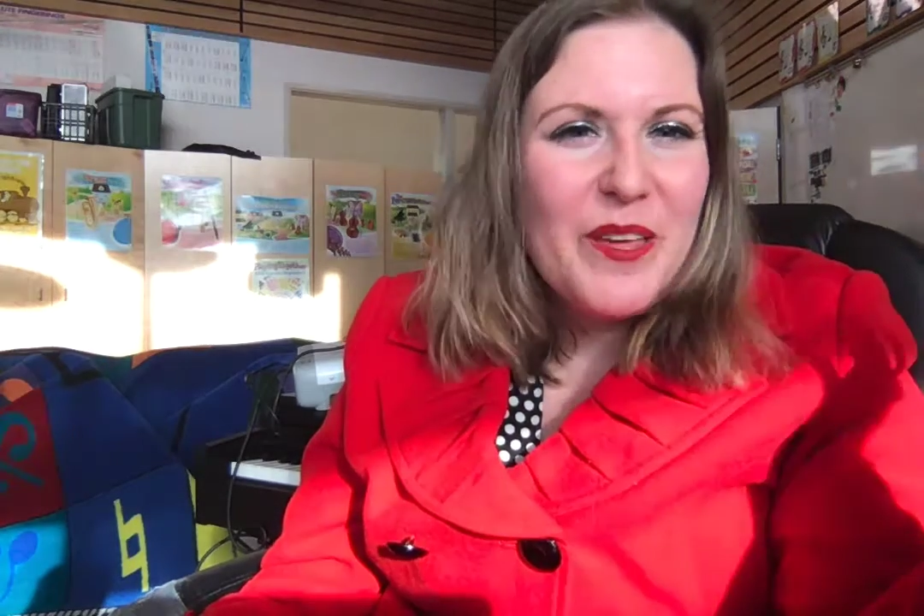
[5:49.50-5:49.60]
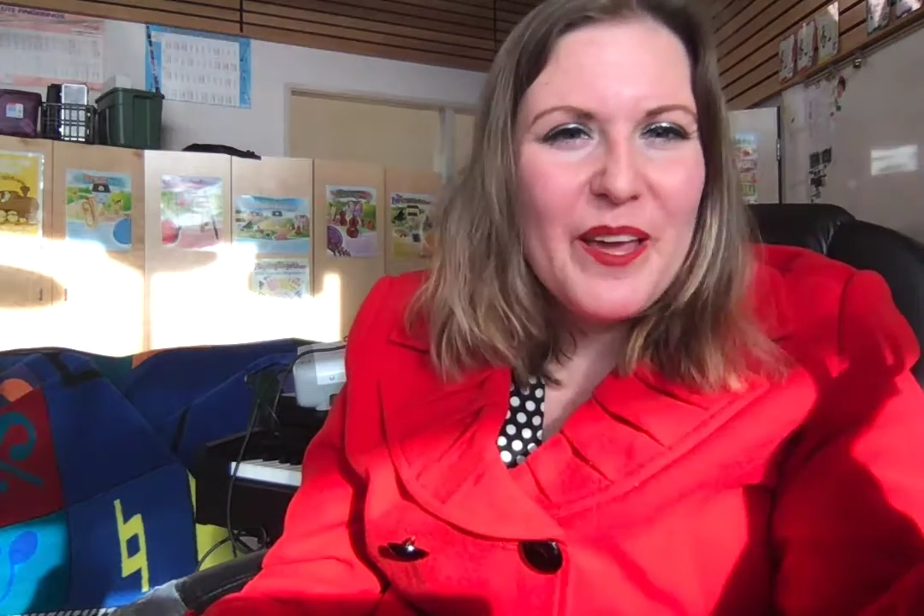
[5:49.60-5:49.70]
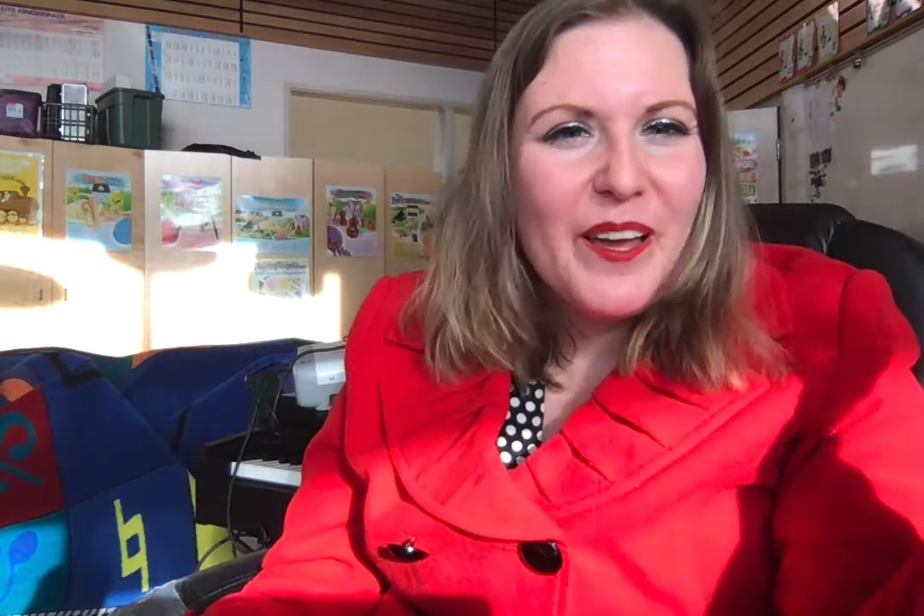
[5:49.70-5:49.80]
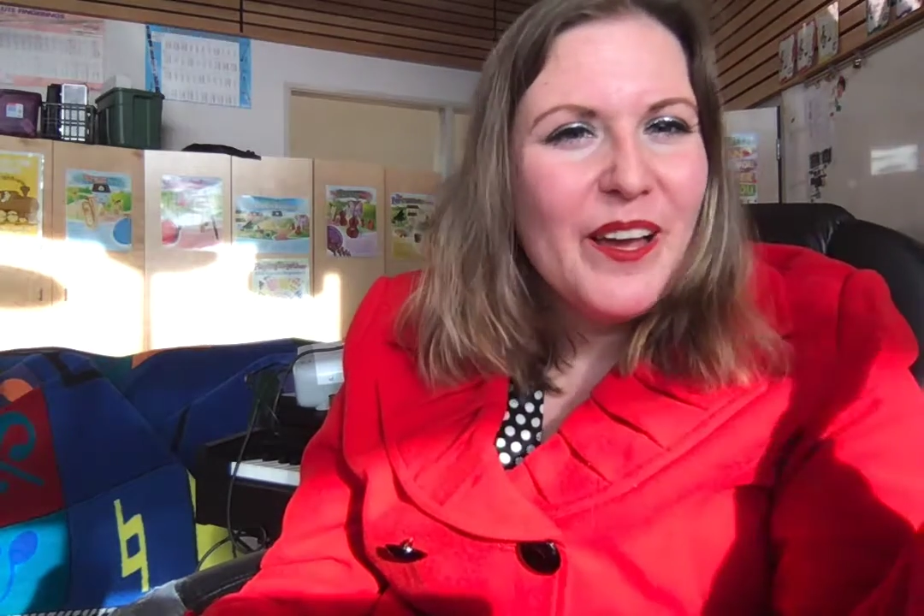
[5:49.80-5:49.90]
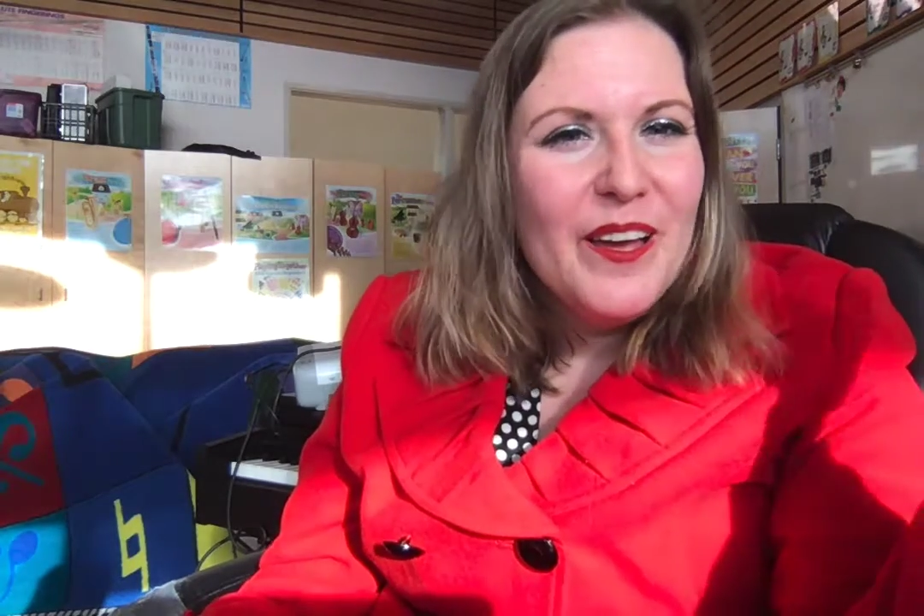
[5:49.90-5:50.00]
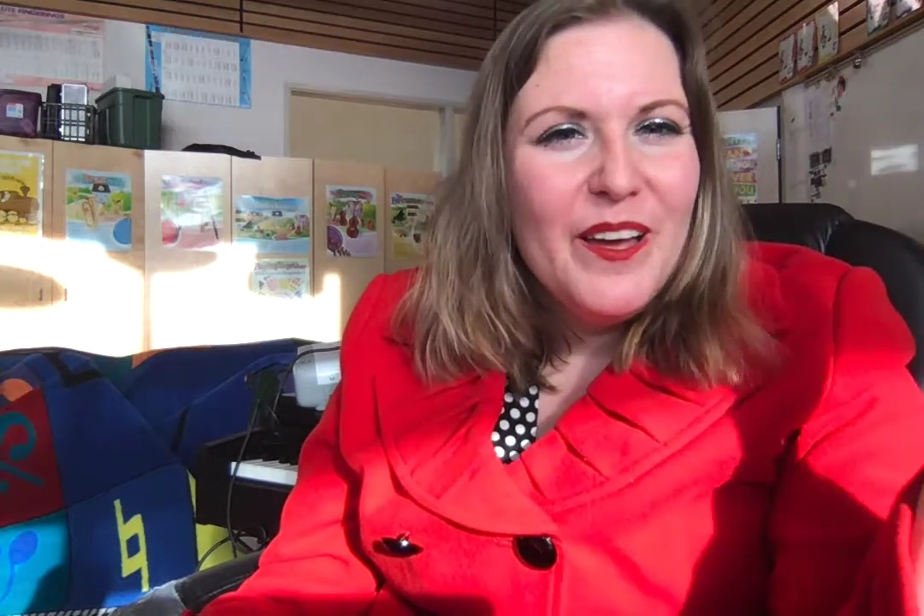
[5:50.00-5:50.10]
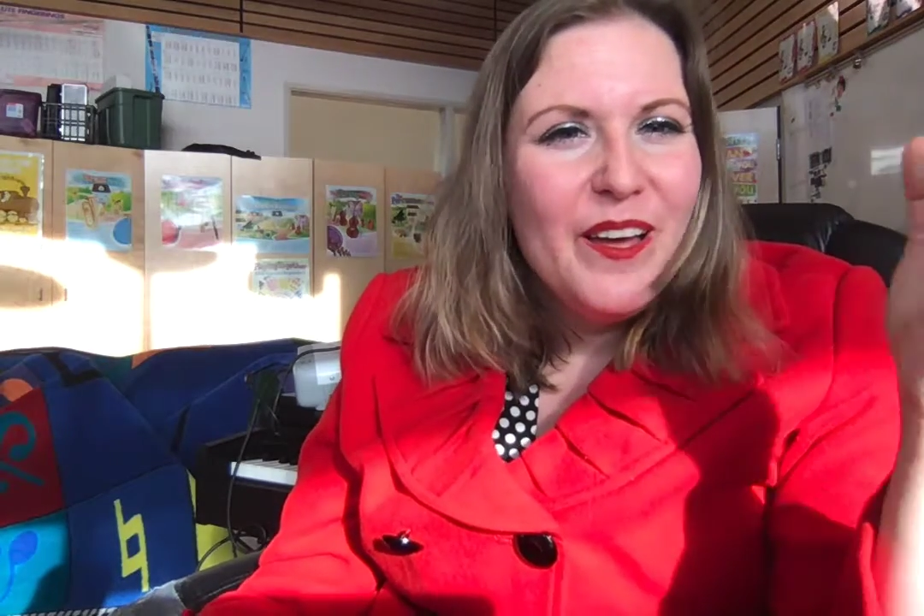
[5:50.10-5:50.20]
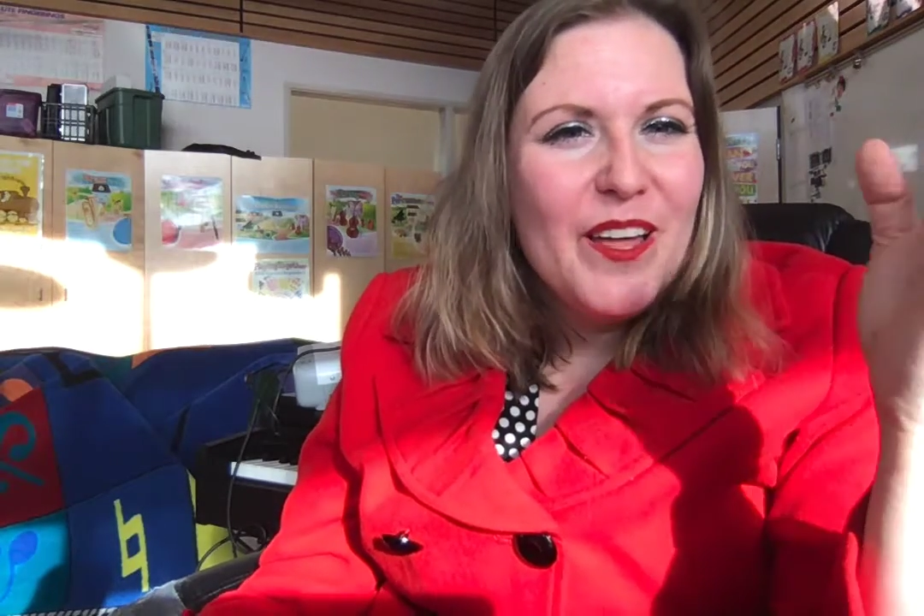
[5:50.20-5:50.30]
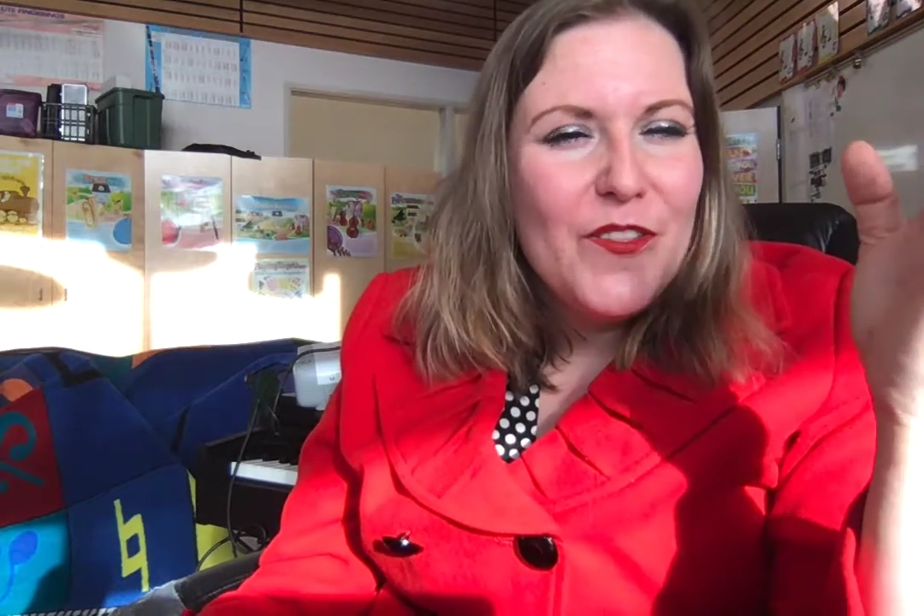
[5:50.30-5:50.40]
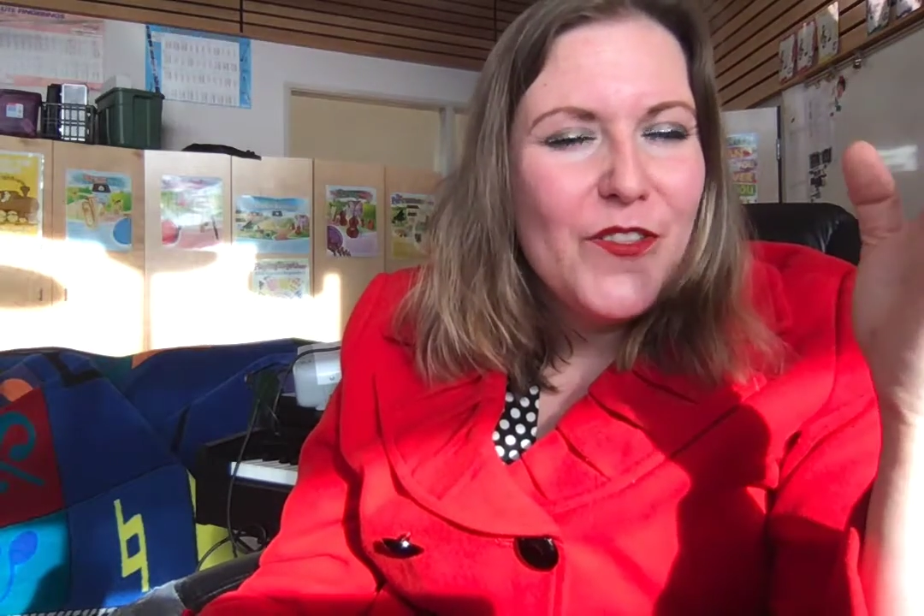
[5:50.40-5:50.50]
the
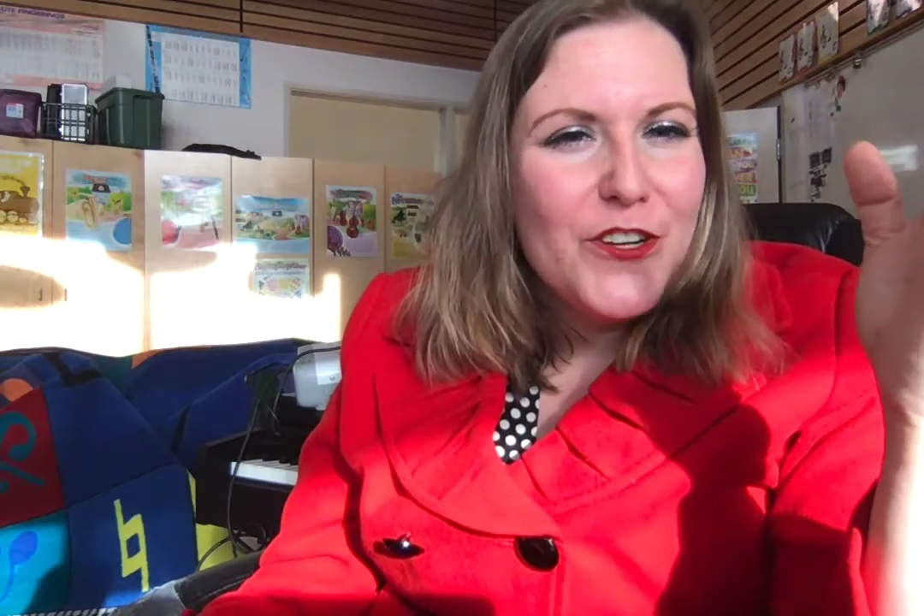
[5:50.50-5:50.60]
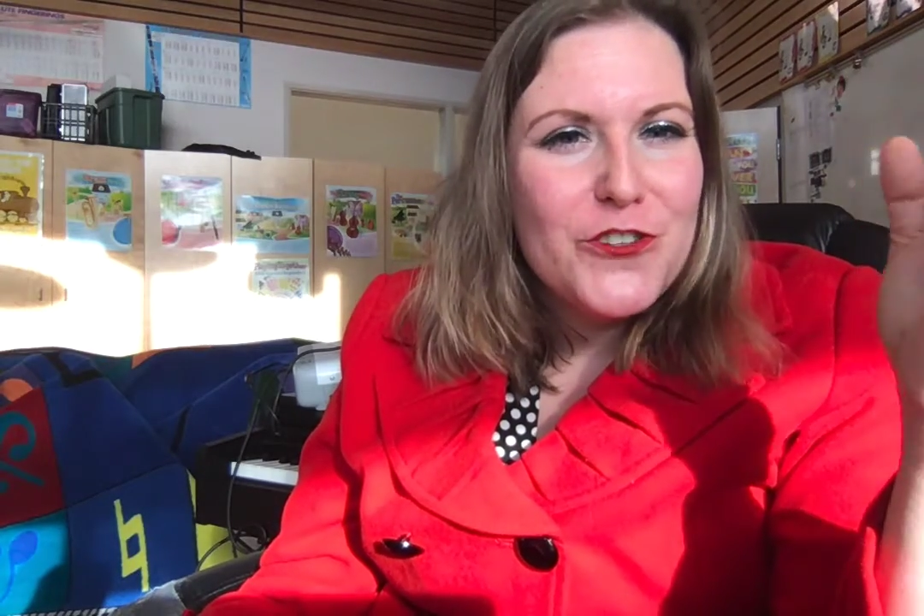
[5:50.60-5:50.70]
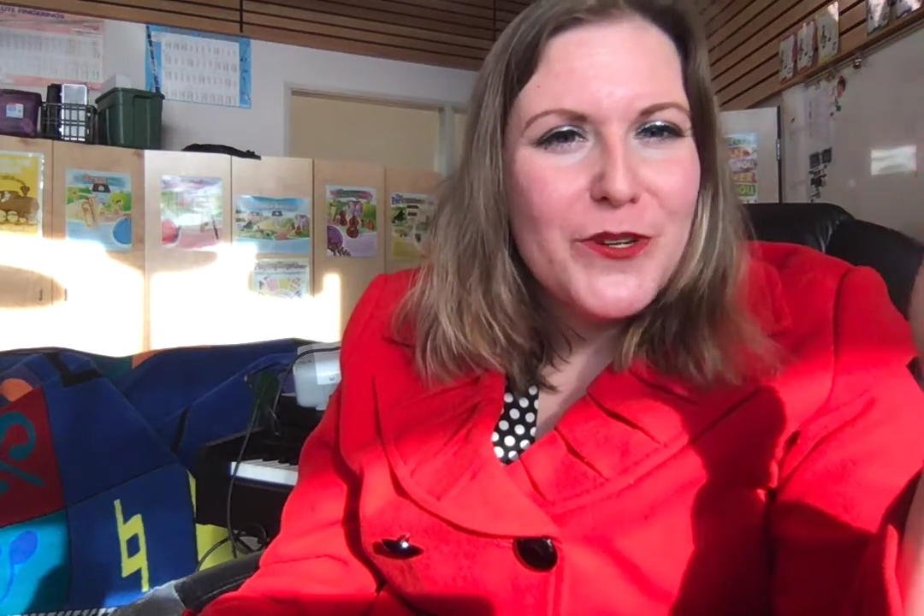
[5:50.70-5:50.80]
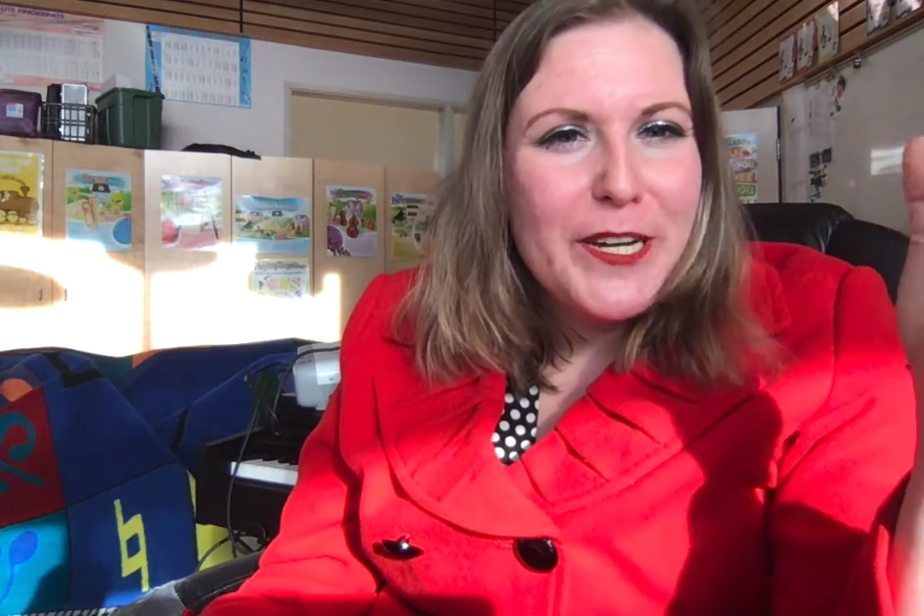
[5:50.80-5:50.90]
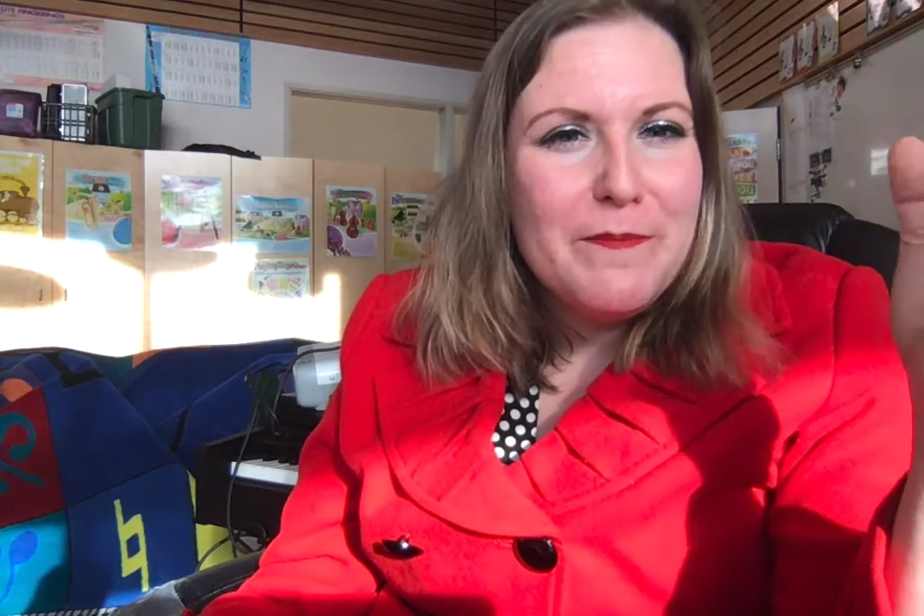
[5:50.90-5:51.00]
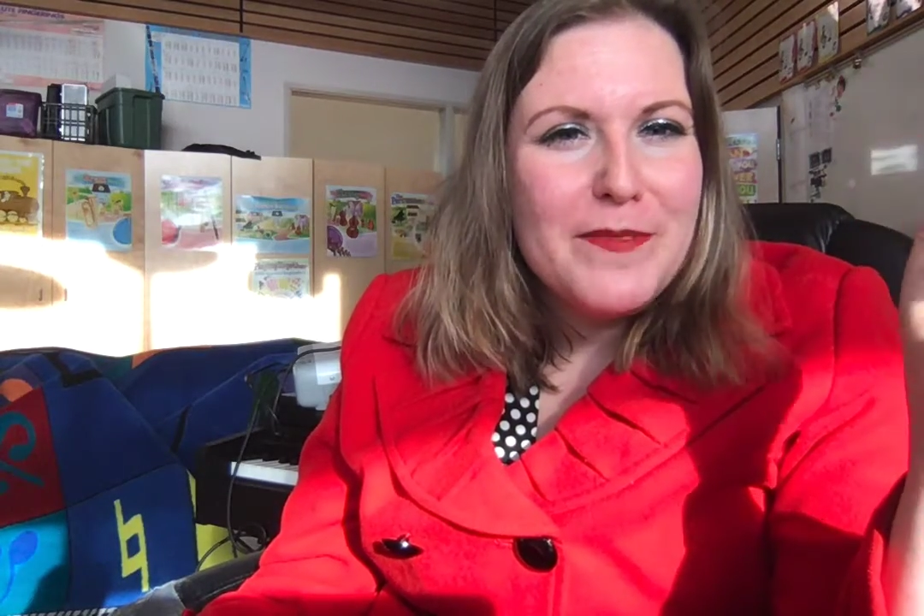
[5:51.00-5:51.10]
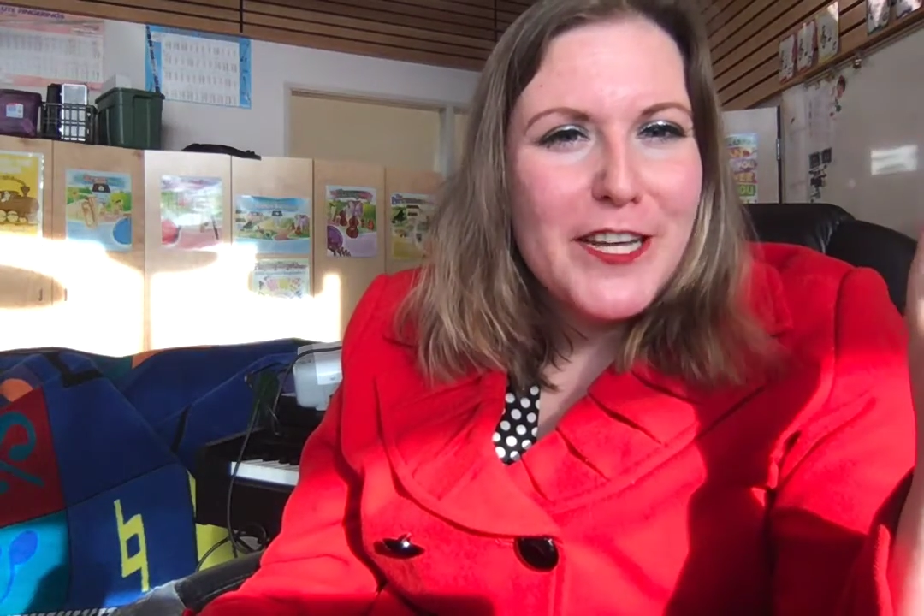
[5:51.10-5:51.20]
dream